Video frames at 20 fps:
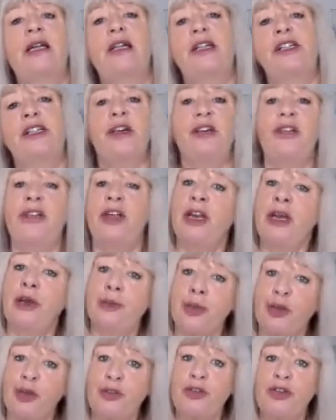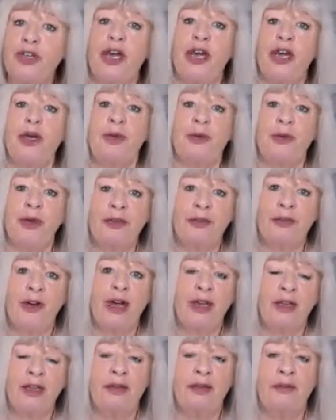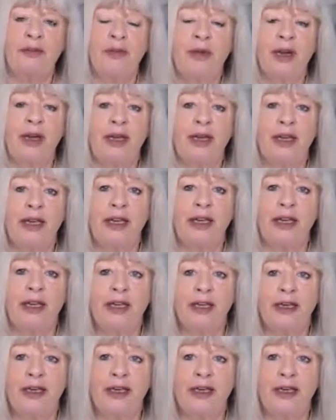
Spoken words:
So then I moved home and ran my